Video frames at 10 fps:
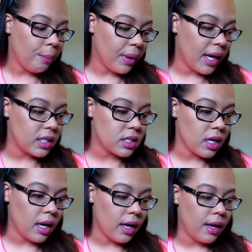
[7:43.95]
but
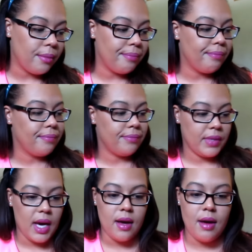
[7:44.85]
um,
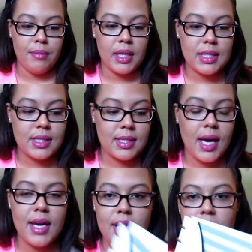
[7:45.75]
yeah, I'm
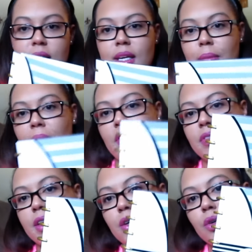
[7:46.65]
excited
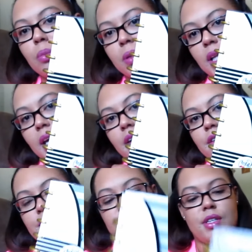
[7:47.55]
about the new planner.